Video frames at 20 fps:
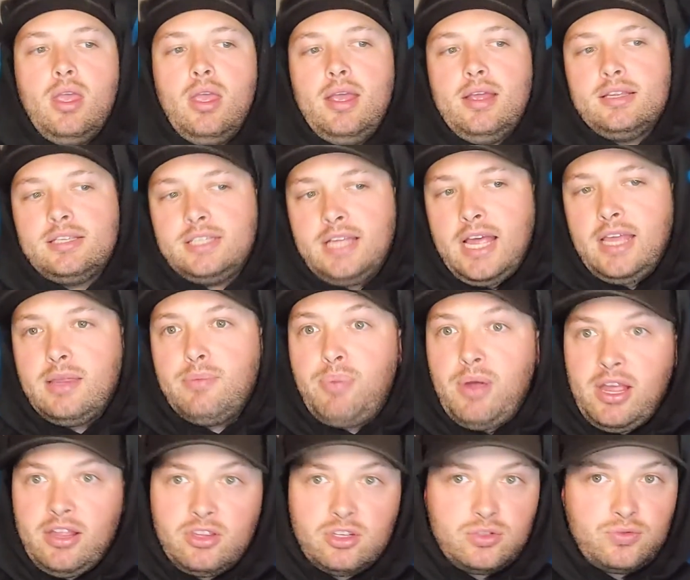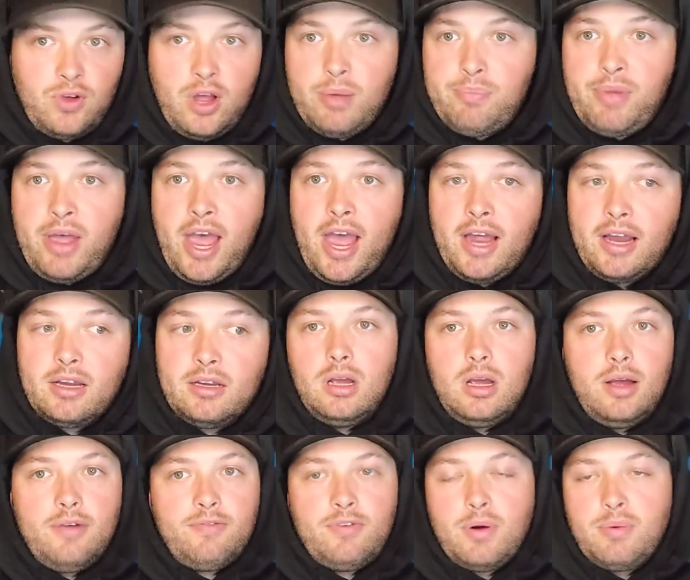Instead, the Panthers fought back
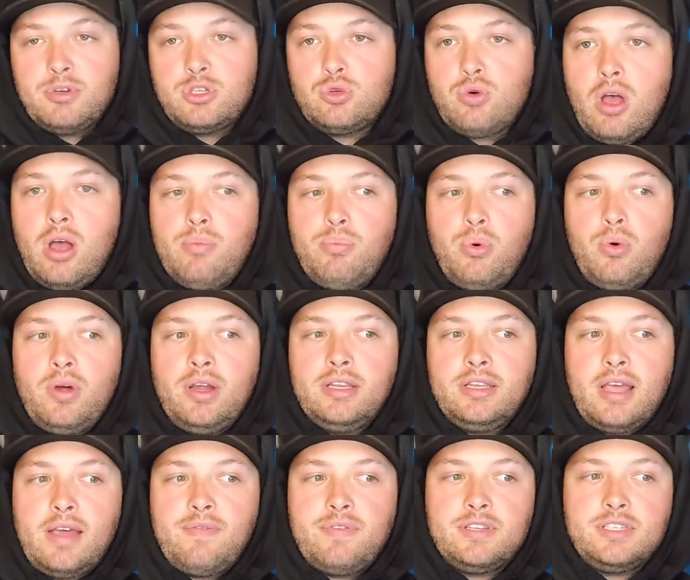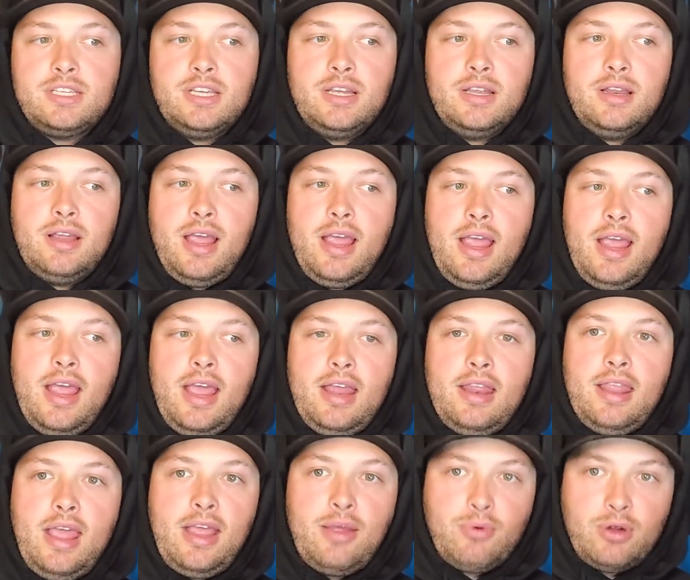from a 12 point deficit
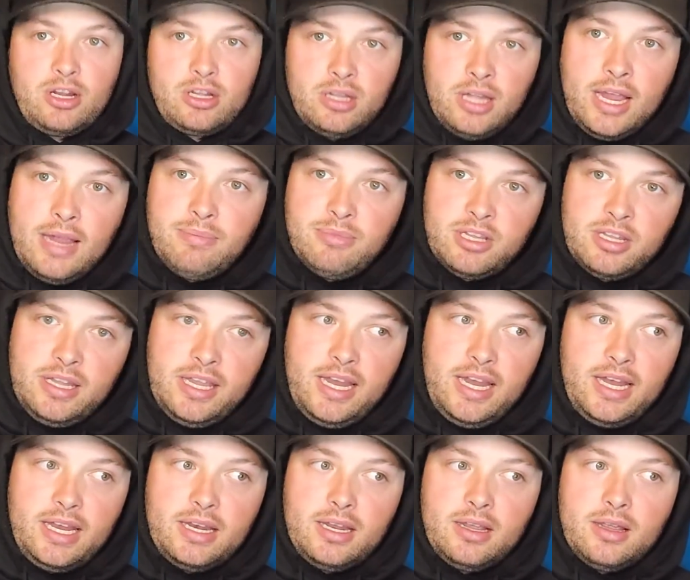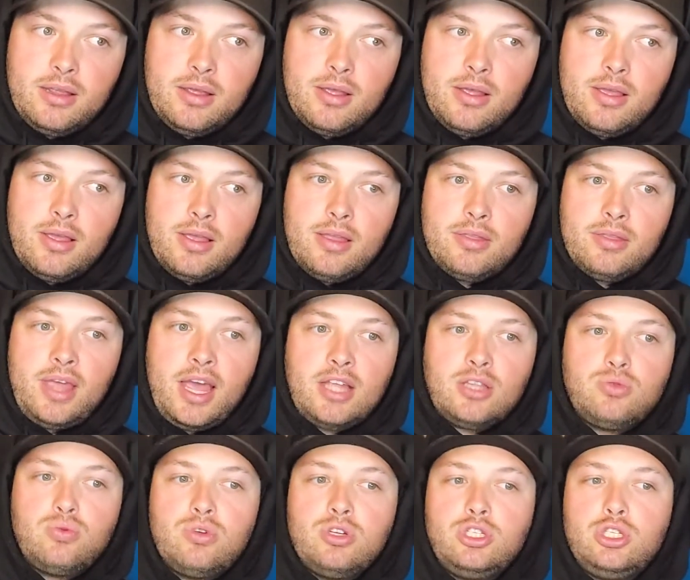and they reclaimed the lead.
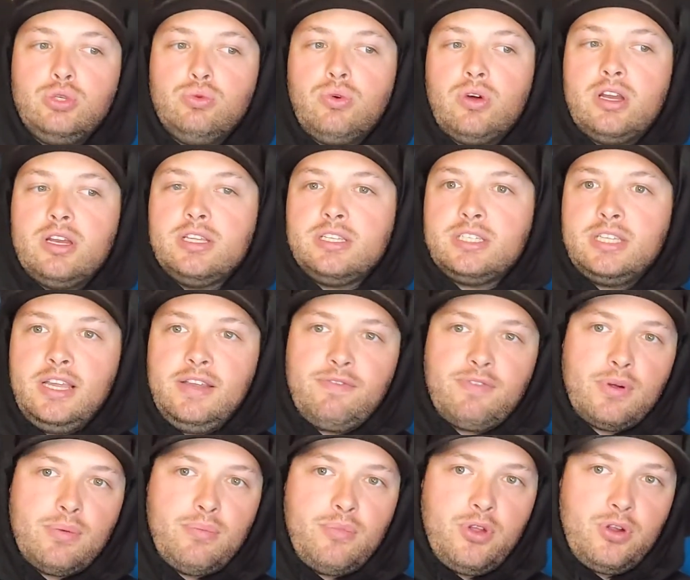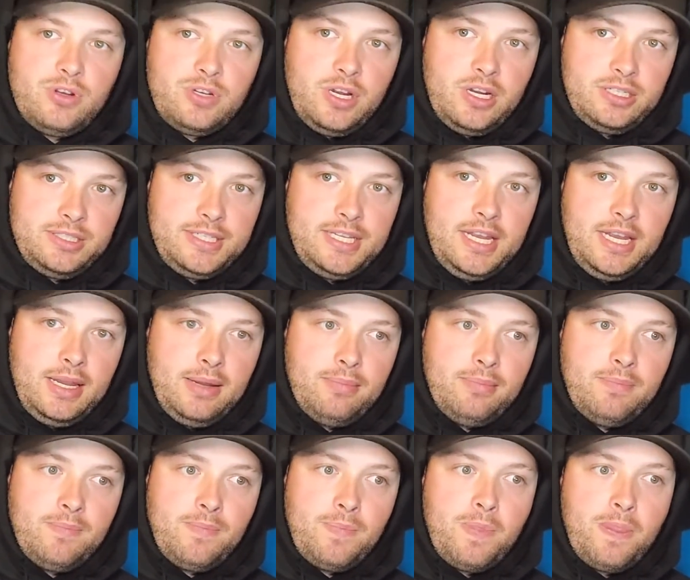That's what you want to see from your young team
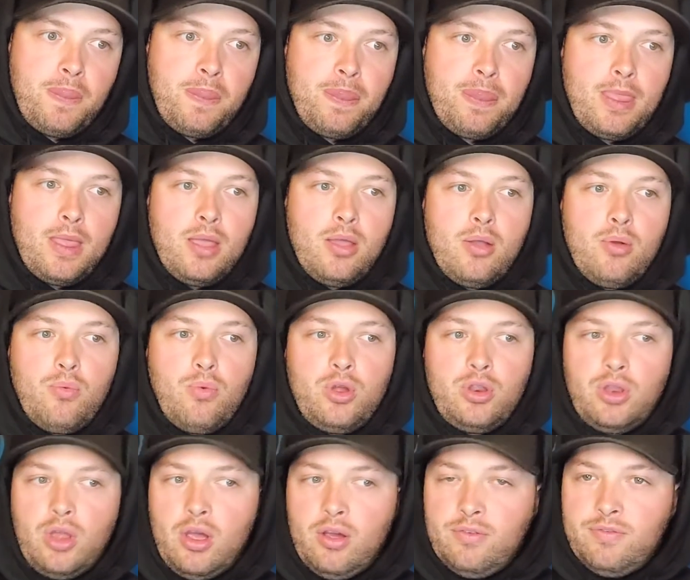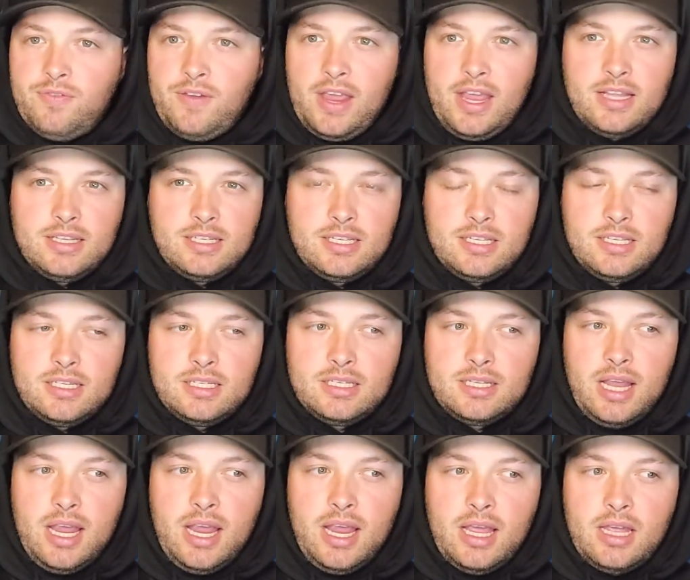with no fans in the
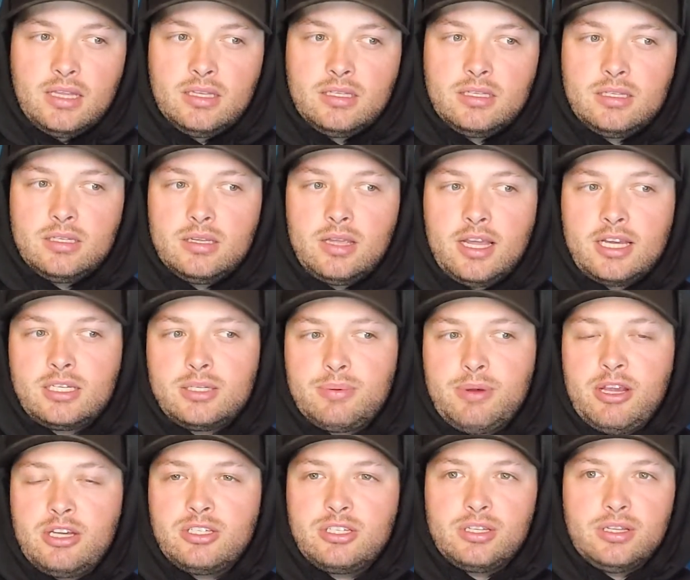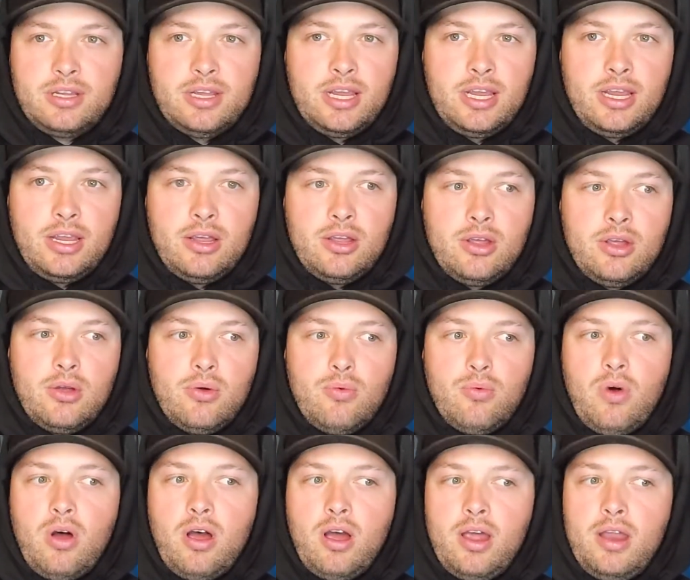stands, especially
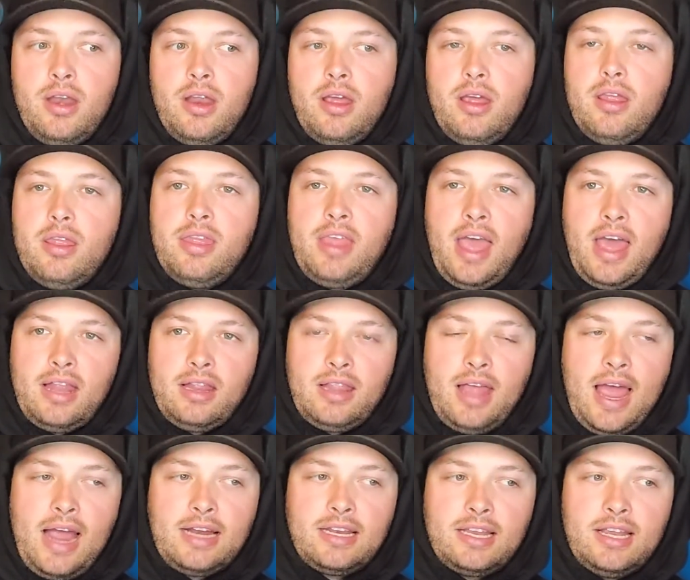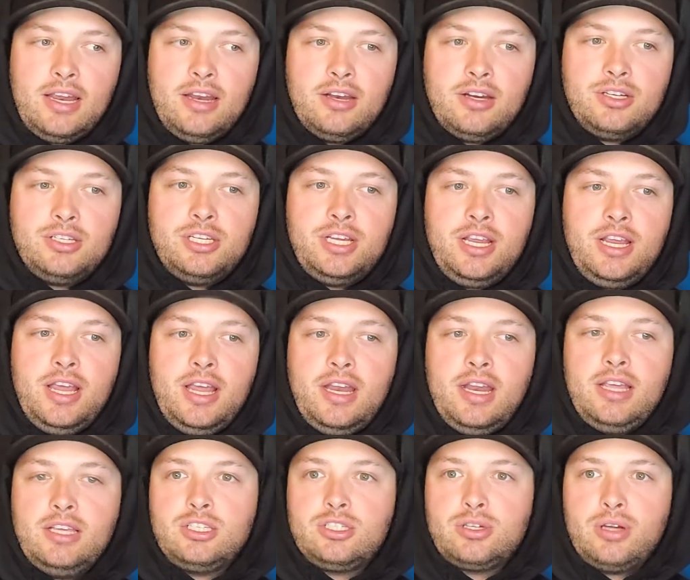one that lacked energy in
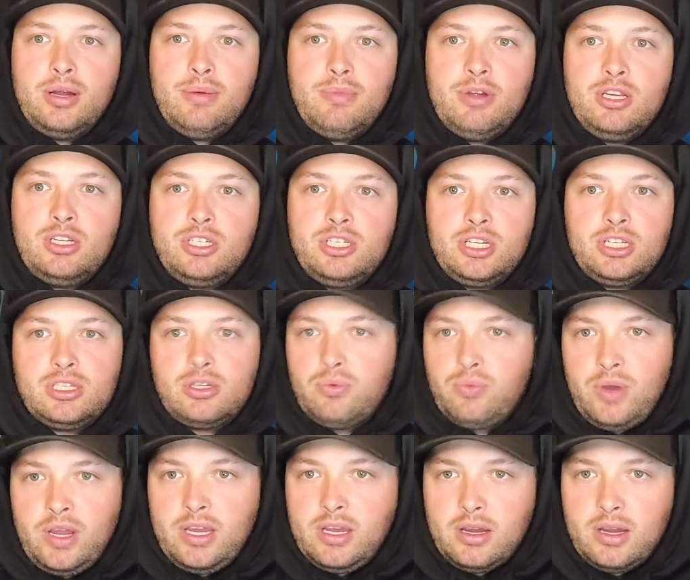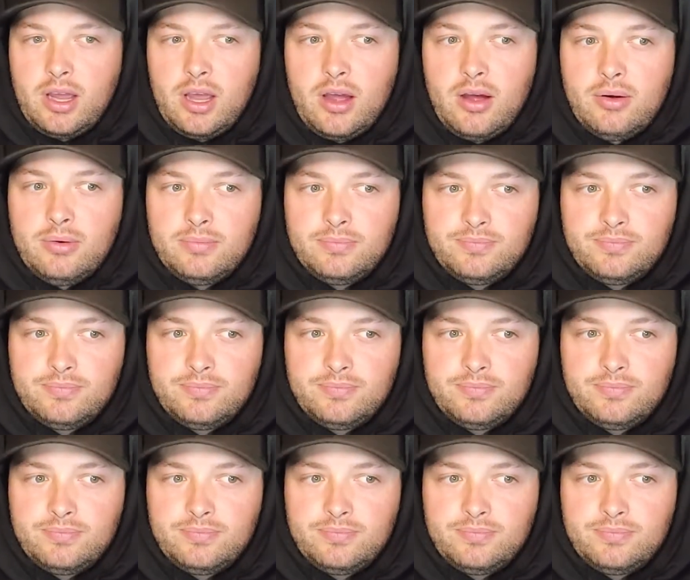a scrimmage just a week ago.